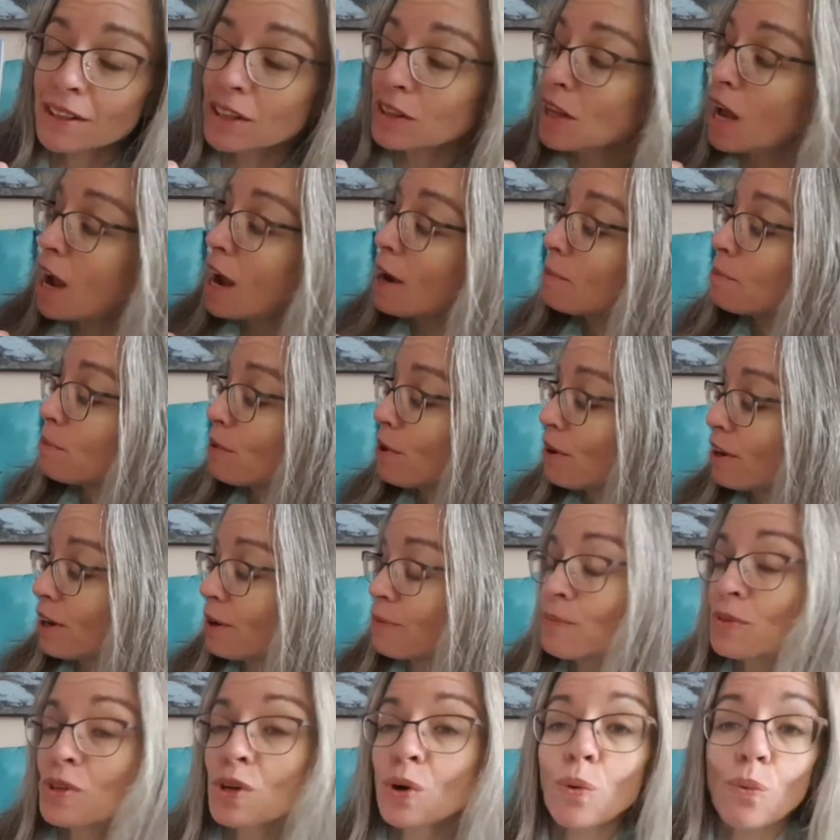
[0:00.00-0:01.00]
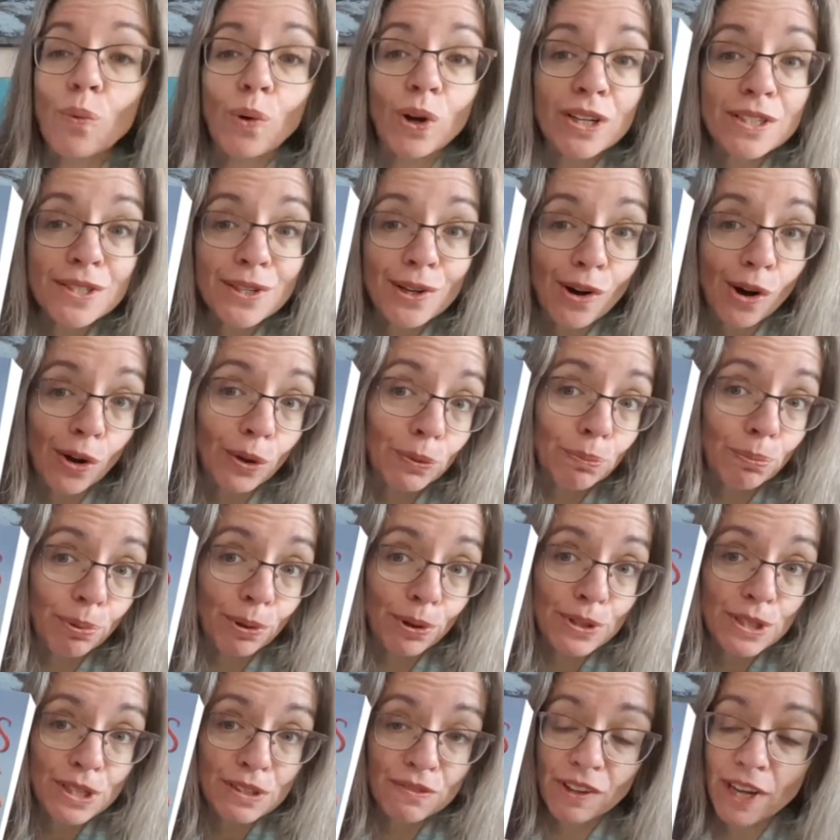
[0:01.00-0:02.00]
the library. One is called
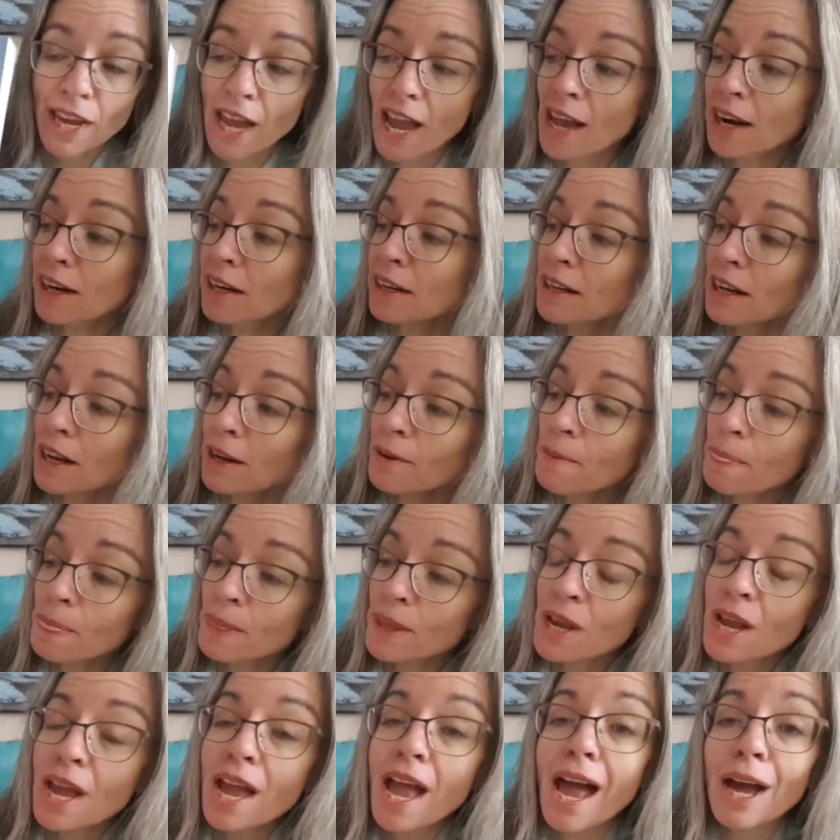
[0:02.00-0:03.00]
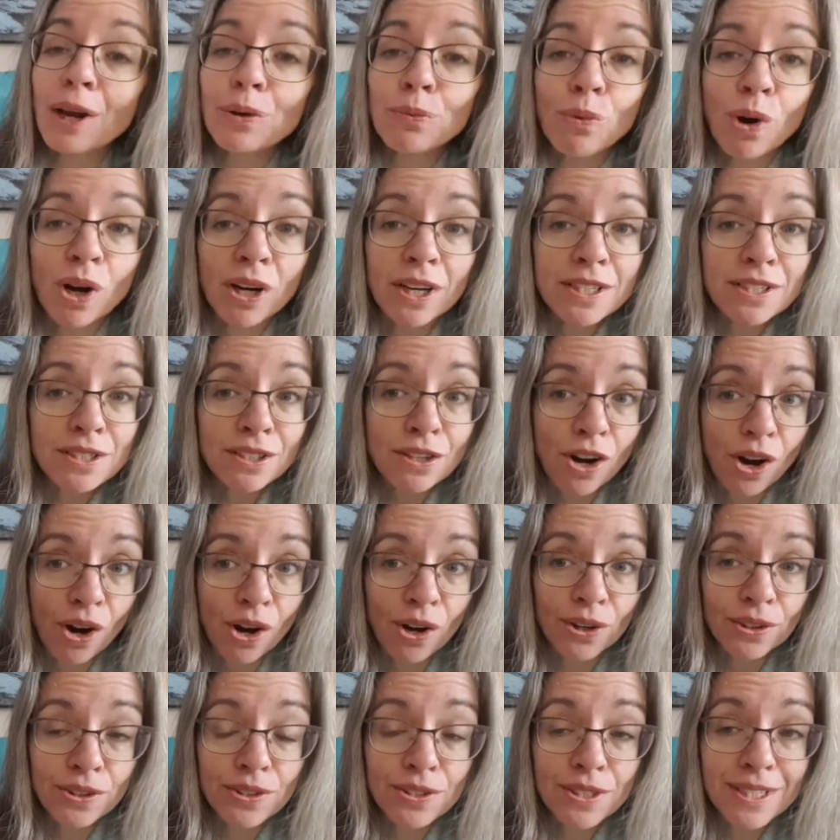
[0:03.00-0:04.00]
Birds of Canada, and one is
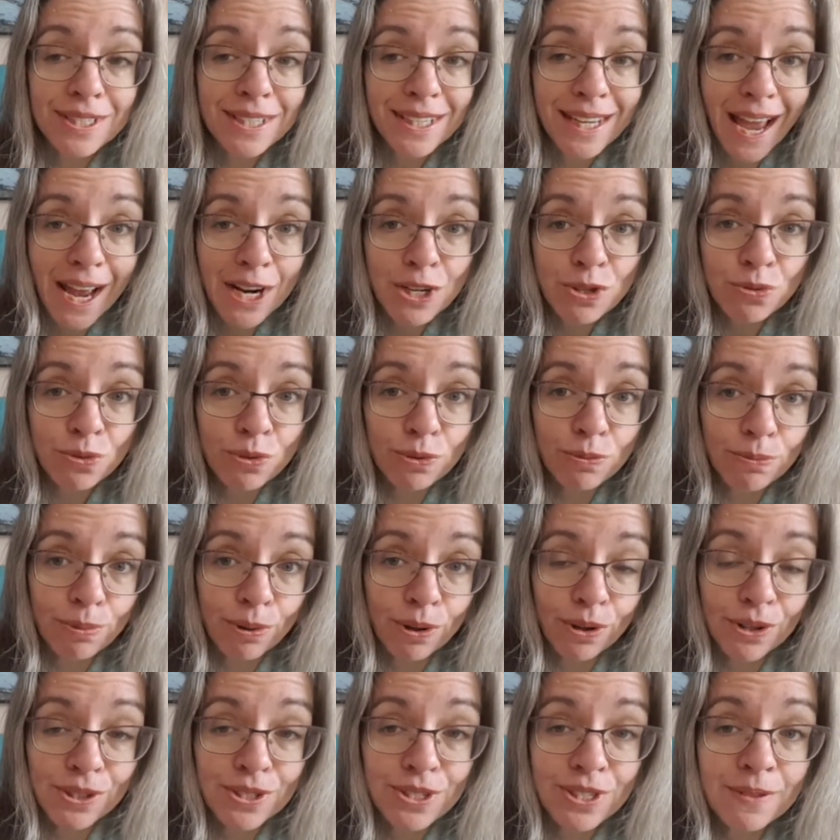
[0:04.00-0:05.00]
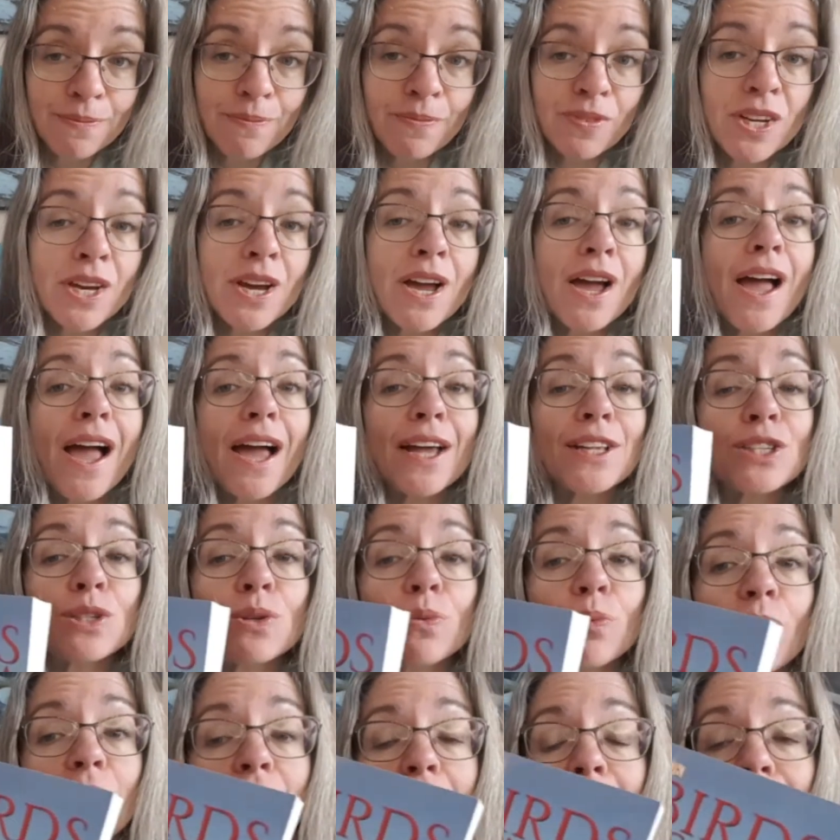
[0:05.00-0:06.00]
called Saskatchewan Birds. And so
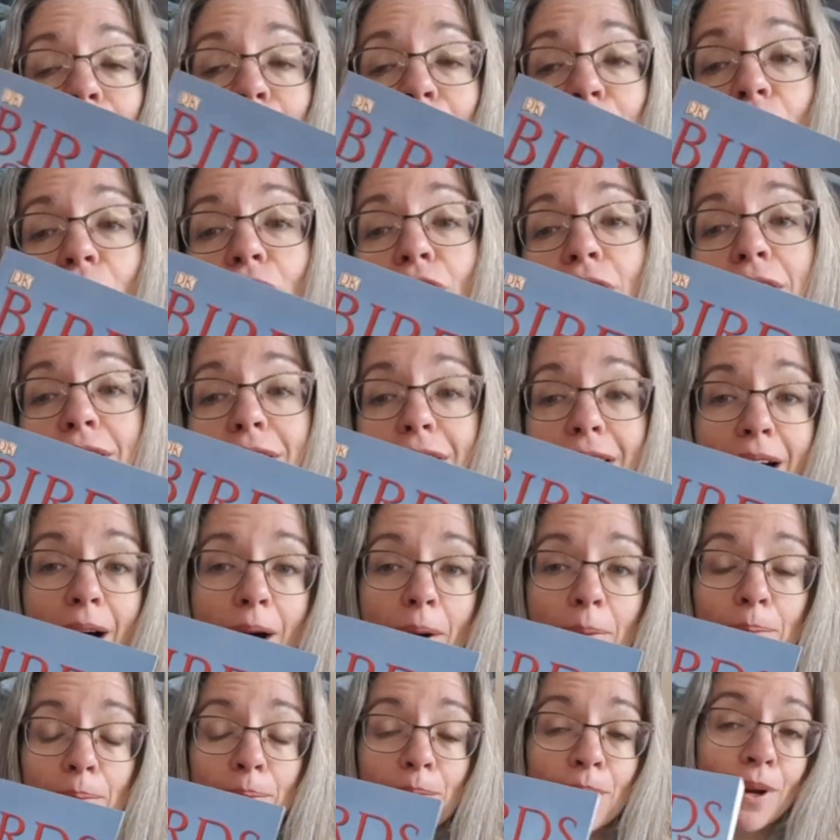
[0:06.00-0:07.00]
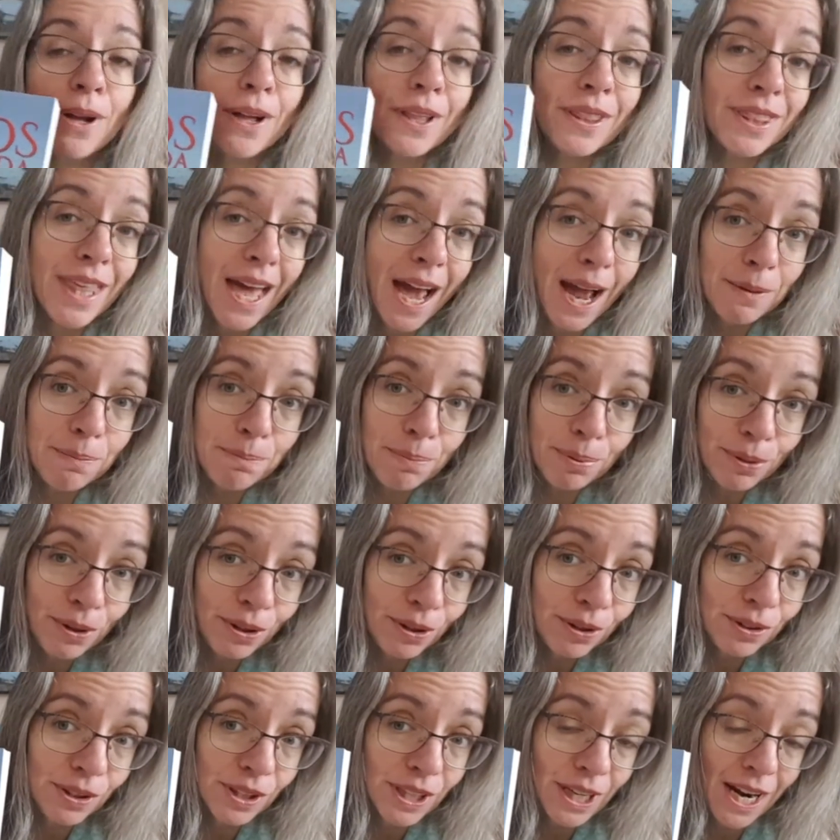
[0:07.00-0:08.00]
when I looked up that
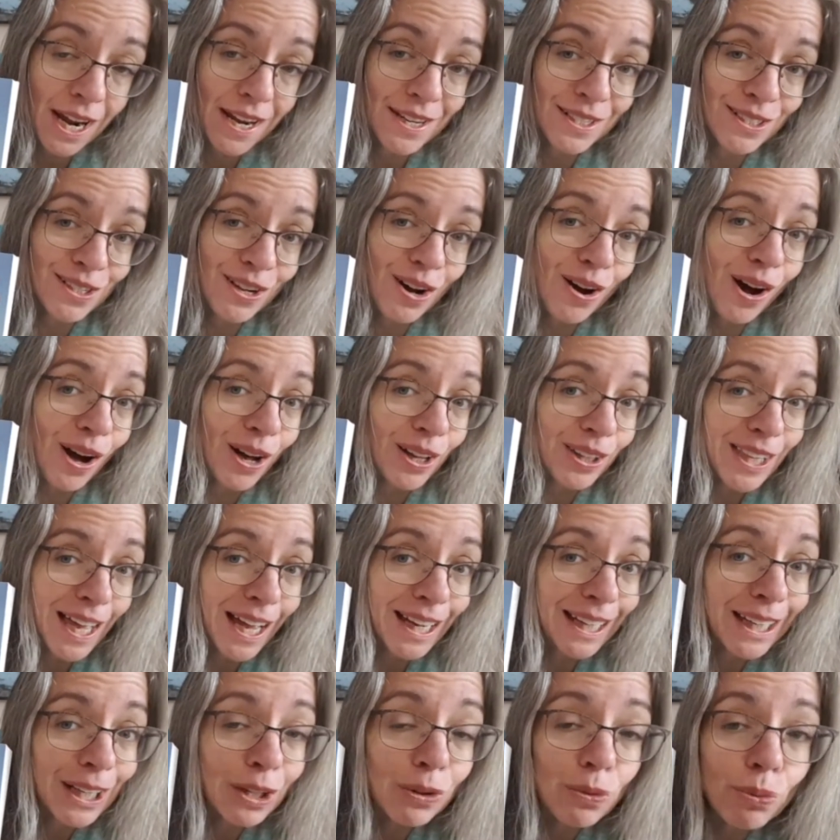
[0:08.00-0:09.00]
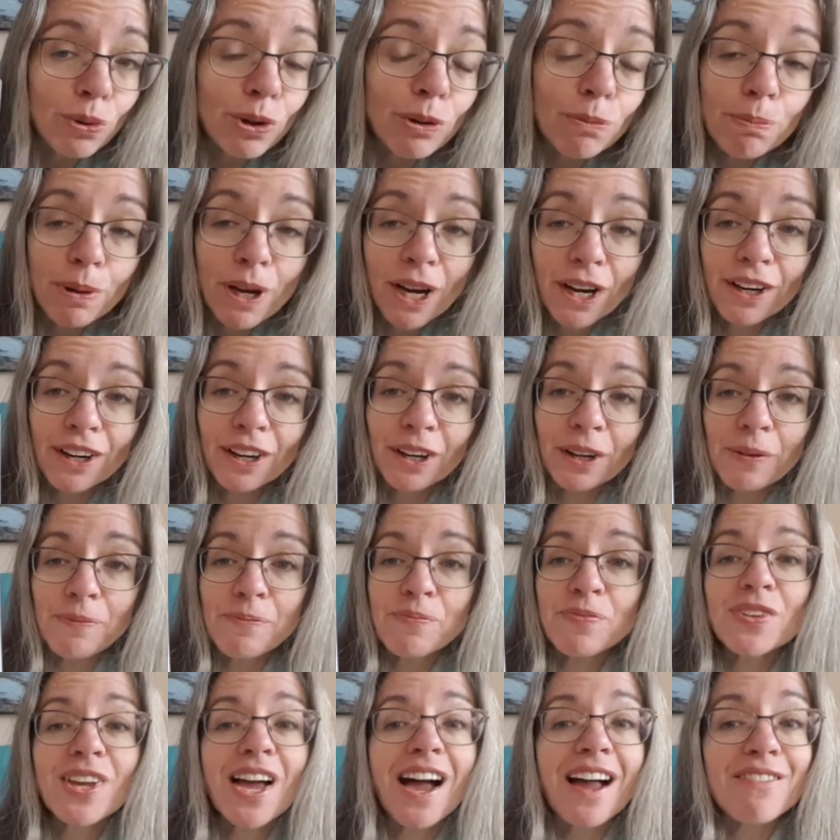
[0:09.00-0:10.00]
bird that I saw, that little woodpecker,
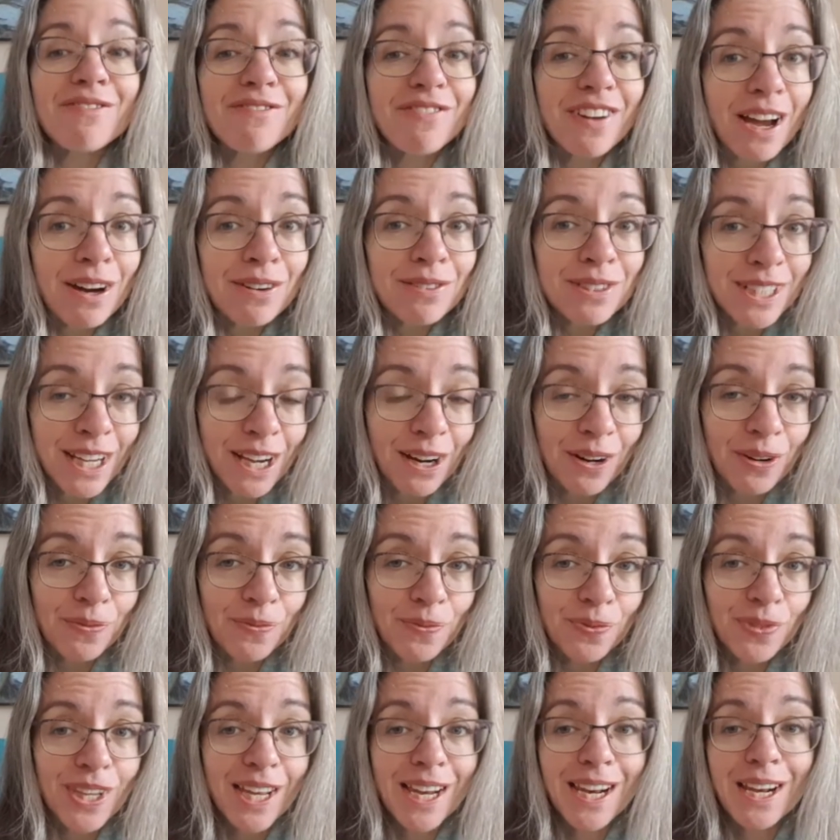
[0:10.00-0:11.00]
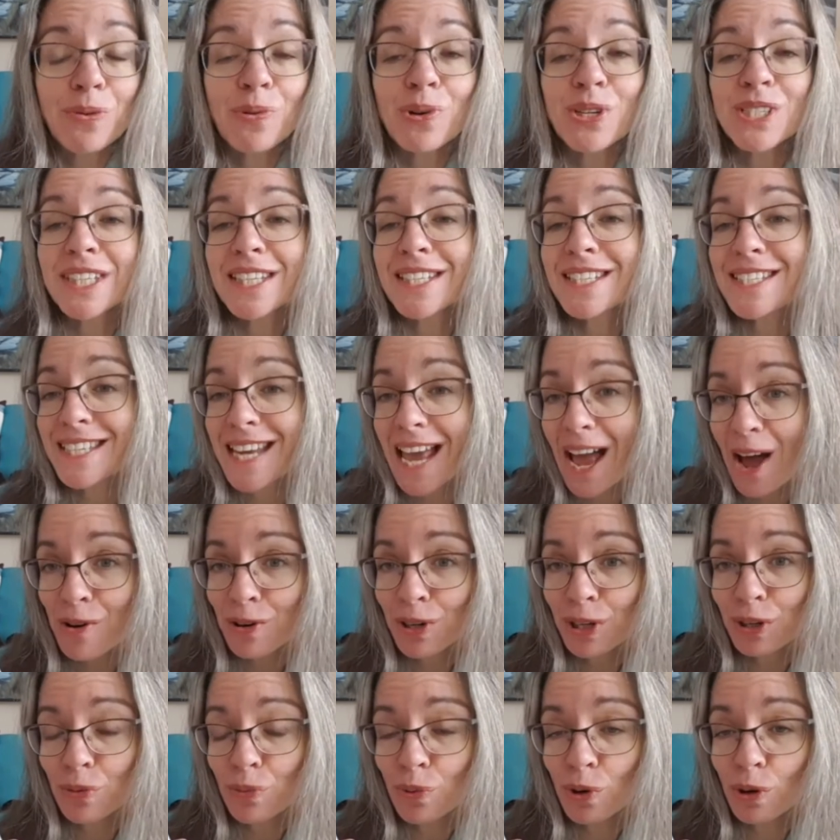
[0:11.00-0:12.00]
I found out that it was a
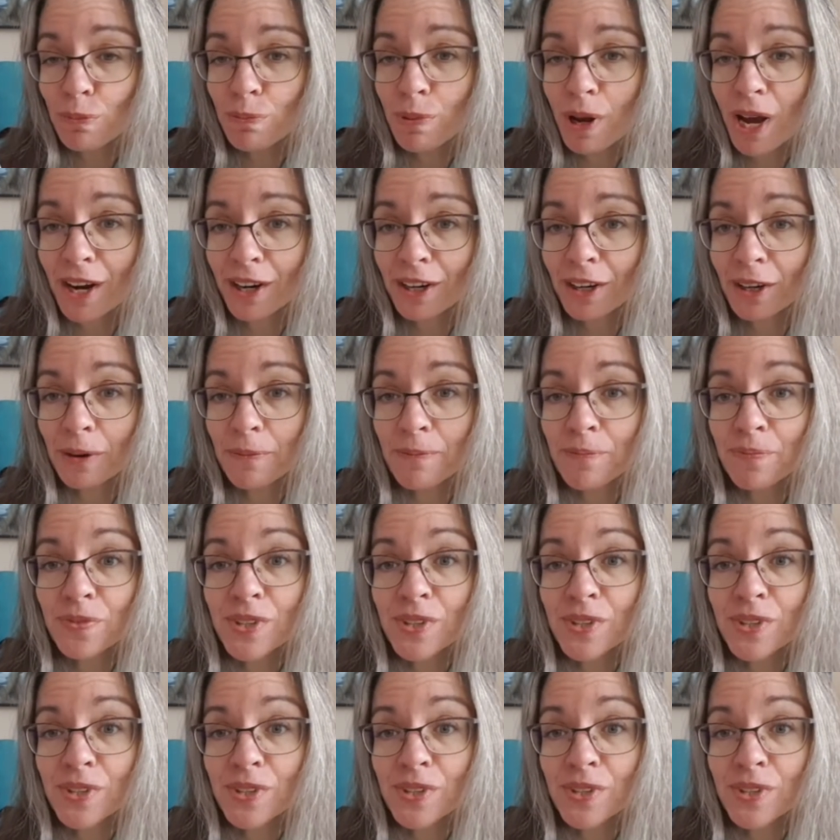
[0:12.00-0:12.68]
downy woodpecker.